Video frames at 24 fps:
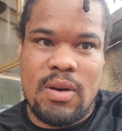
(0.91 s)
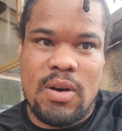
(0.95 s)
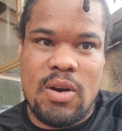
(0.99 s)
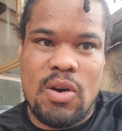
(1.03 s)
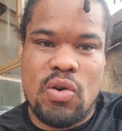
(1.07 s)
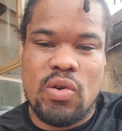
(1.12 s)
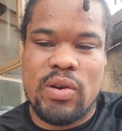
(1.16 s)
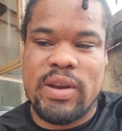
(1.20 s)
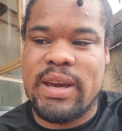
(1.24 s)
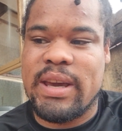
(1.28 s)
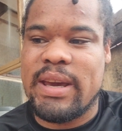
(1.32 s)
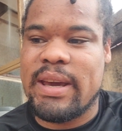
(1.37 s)

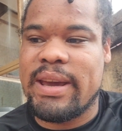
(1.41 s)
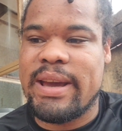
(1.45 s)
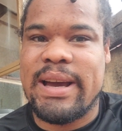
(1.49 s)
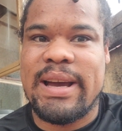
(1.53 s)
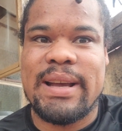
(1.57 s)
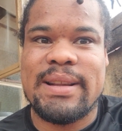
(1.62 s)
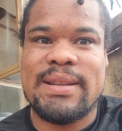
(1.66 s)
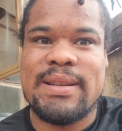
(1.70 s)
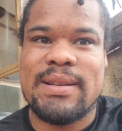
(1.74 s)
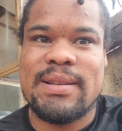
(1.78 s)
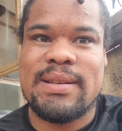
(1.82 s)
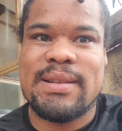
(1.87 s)
Okay
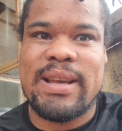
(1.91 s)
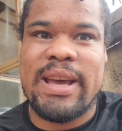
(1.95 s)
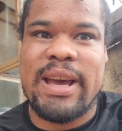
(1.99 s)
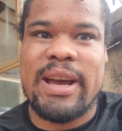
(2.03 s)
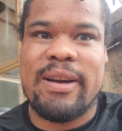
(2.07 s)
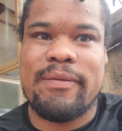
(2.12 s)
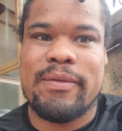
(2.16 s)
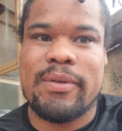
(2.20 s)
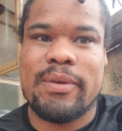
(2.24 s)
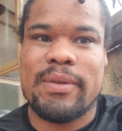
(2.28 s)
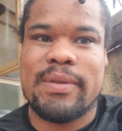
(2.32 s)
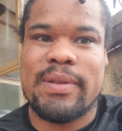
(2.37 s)
guys, this is
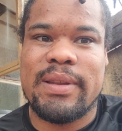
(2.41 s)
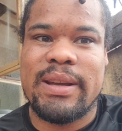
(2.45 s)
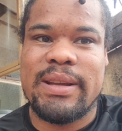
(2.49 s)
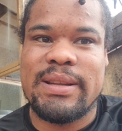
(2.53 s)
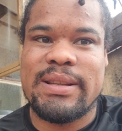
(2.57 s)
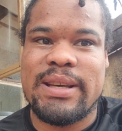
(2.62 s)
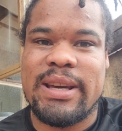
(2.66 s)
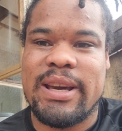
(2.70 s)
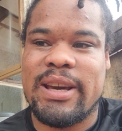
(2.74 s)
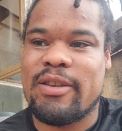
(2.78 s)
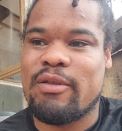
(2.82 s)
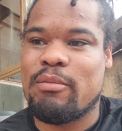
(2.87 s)
Afro Think
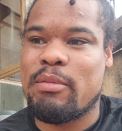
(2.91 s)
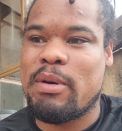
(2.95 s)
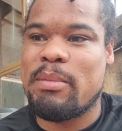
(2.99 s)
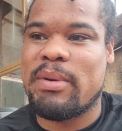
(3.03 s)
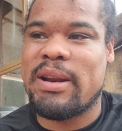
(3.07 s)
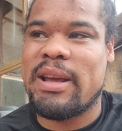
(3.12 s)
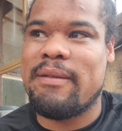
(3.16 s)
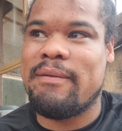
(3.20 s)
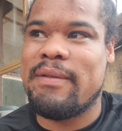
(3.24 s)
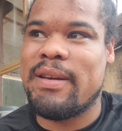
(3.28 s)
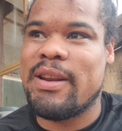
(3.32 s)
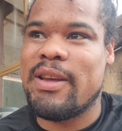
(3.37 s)
Tank. Remember
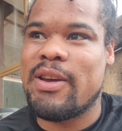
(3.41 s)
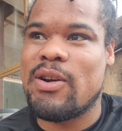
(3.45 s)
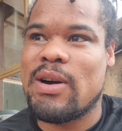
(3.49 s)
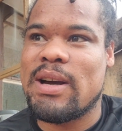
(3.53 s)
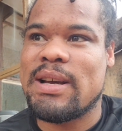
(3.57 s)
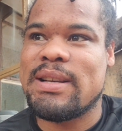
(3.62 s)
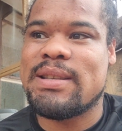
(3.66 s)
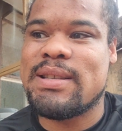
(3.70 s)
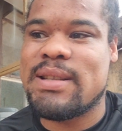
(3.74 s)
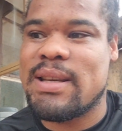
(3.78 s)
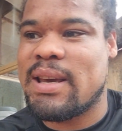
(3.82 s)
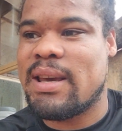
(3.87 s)
that video
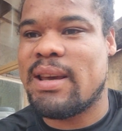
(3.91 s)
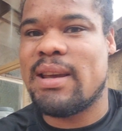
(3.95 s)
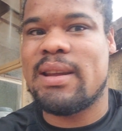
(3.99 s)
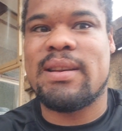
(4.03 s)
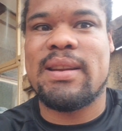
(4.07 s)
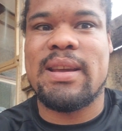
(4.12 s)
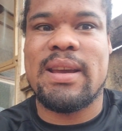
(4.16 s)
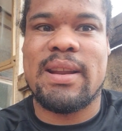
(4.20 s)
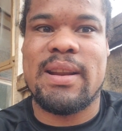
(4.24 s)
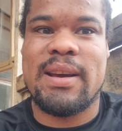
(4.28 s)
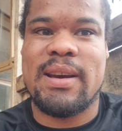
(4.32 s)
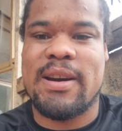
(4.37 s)
I said
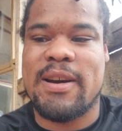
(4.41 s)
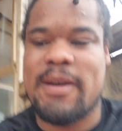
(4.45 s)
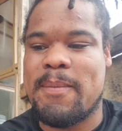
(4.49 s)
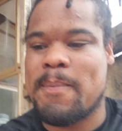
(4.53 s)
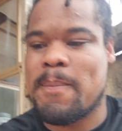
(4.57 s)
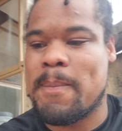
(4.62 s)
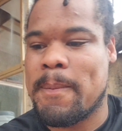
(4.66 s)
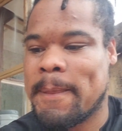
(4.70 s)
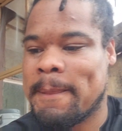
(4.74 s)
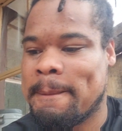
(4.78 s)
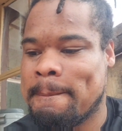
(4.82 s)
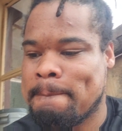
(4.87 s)
that
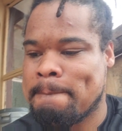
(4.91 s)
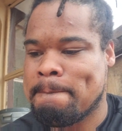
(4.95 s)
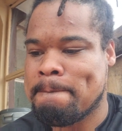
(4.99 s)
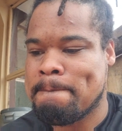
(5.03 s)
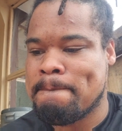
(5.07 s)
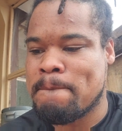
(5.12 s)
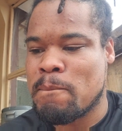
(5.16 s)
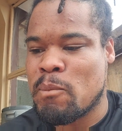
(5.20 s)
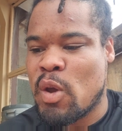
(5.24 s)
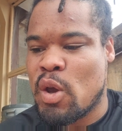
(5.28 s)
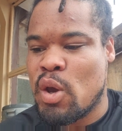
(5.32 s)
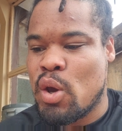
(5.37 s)

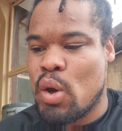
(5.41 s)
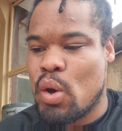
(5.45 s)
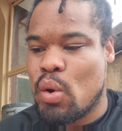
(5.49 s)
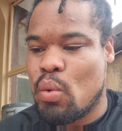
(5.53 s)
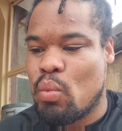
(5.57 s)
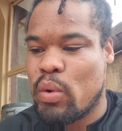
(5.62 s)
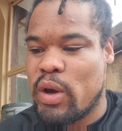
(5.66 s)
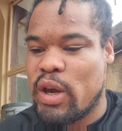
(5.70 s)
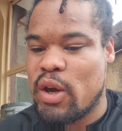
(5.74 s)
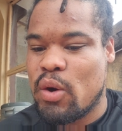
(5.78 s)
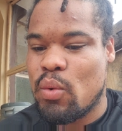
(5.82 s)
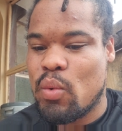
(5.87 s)

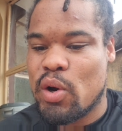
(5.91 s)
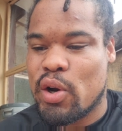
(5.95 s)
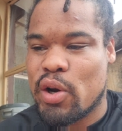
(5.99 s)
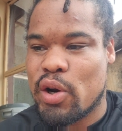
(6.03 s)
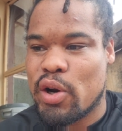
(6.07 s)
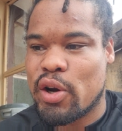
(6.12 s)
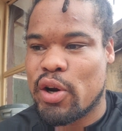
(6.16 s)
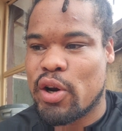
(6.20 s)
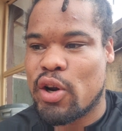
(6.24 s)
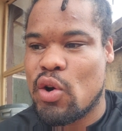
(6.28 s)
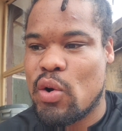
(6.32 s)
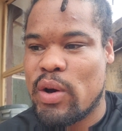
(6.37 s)
we
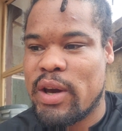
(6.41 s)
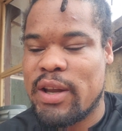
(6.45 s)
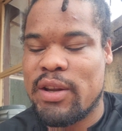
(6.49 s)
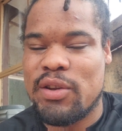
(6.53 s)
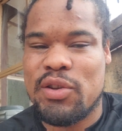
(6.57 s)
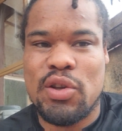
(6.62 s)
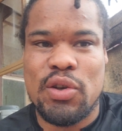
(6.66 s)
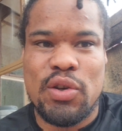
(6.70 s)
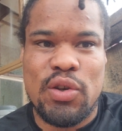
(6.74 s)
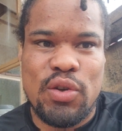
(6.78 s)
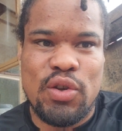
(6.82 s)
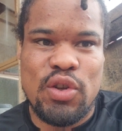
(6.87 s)
were going
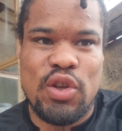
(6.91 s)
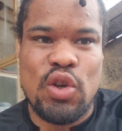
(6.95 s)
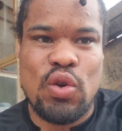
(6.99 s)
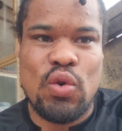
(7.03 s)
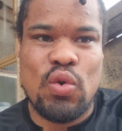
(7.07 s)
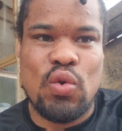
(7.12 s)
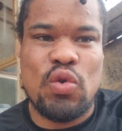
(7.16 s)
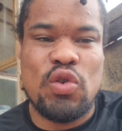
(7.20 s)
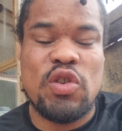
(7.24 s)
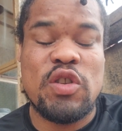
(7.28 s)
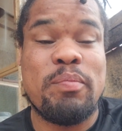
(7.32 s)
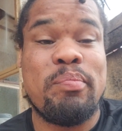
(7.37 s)
to
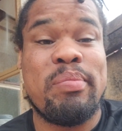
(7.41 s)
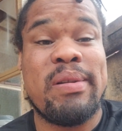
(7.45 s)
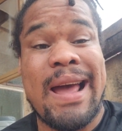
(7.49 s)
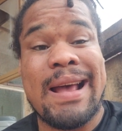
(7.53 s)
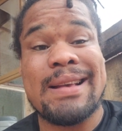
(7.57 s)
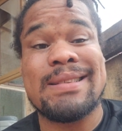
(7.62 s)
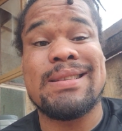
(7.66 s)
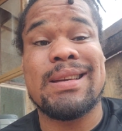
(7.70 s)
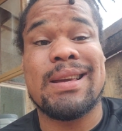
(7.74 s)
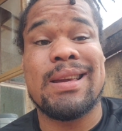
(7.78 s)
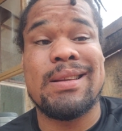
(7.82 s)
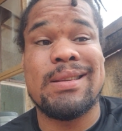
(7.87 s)
use
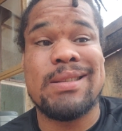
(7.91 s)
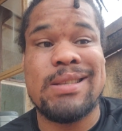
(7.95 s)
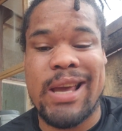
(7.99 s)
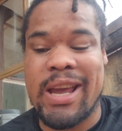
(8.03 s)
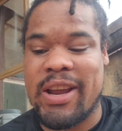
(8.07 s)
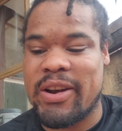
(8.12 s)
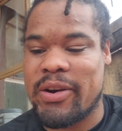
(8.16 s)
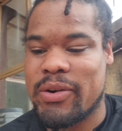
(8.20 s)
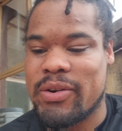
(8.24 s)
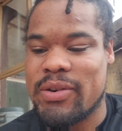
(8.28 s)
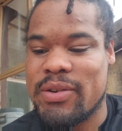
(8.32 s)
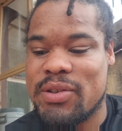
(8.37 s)
plastic
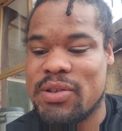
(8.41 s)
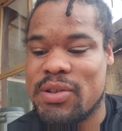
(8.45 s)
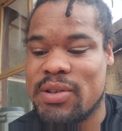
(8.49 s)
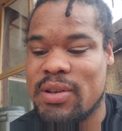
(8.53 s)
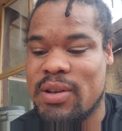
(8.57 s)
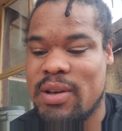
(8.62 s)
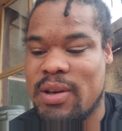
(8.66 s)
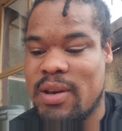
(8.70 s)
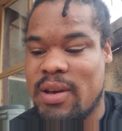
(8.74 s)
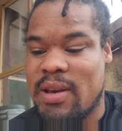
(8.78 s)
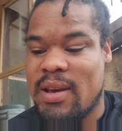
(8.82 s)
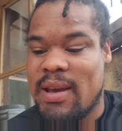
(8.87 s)
containers
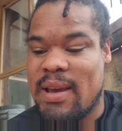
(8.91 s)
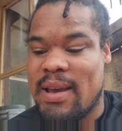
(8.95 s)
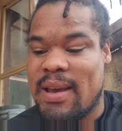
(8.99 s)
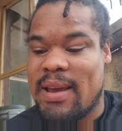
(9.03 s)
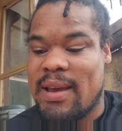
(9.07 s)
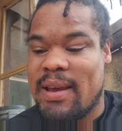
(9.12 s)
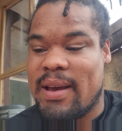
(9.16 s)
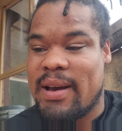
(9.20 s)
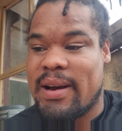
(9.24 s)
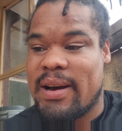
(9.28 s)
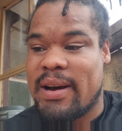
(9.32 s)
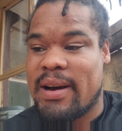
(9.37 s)

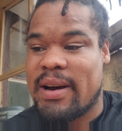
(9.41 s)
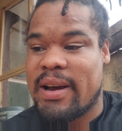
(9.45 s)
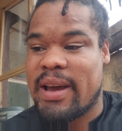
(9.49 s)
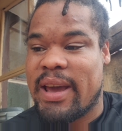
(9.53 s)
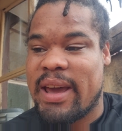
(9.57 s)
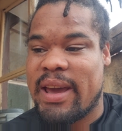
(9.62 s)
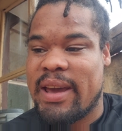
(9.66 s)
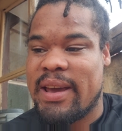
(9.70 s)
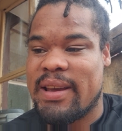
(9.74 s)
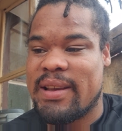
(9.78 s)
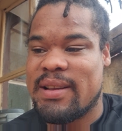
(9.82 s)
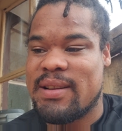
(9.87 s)

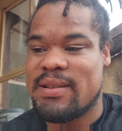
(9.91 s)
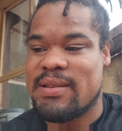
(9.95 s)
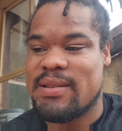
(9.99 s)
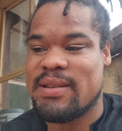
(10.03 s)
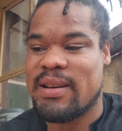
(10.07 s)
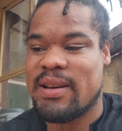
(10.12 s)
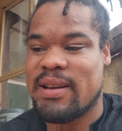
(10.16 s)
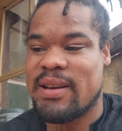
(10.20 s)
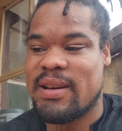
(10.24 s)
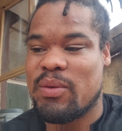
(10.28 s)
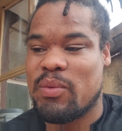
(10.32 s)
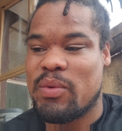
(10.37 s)
as
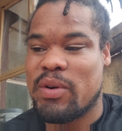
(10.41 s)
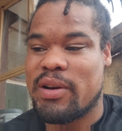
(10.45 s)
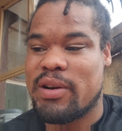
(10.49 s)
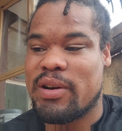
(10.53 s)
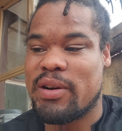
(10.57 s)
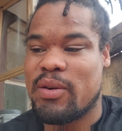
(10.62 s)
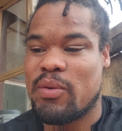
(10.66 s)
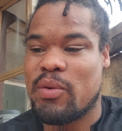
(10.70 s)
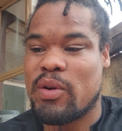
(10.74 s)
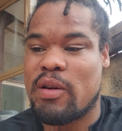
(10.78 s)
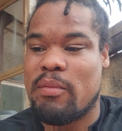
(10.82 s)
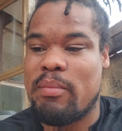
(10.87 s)
we're
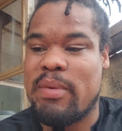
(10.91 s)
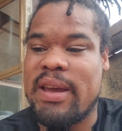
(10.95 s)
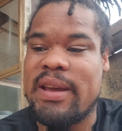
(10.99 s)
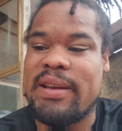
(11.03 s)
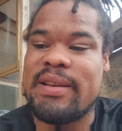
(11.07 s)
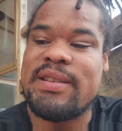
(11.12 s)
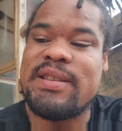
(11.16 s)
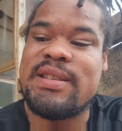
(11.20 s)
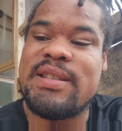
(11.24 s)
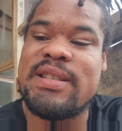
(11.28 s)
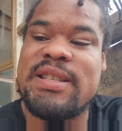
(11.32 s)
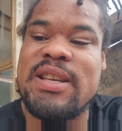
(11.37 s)
gonna
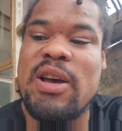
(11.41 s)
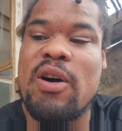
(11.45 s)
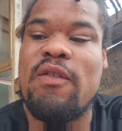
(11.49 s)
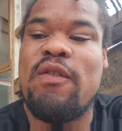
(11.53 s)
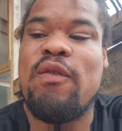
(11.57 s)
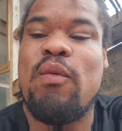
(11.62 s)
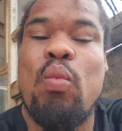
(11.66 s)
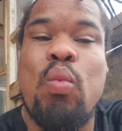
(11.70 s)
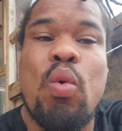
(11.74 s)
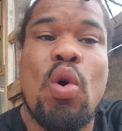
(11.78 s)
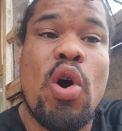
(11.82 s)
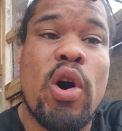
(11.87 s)
make
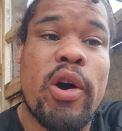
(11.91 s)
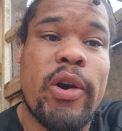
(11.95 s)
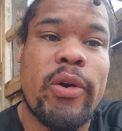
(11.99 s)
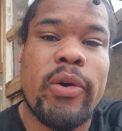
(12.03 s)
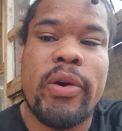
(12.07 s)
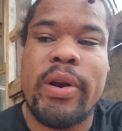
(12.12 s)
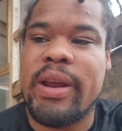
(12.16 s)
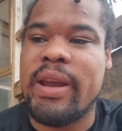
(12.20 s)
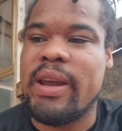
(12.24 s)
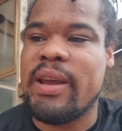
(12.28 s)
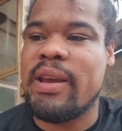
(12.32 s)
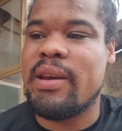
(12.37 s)

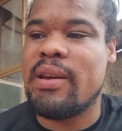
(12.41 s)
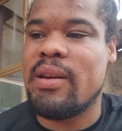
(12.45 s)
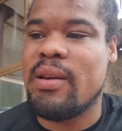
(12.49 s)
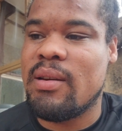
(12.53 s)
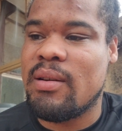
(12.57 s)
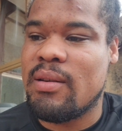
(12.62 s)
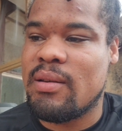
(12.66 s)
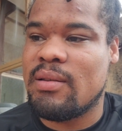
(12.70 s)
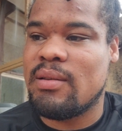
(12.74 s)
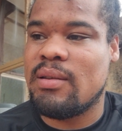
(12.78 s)
self-watering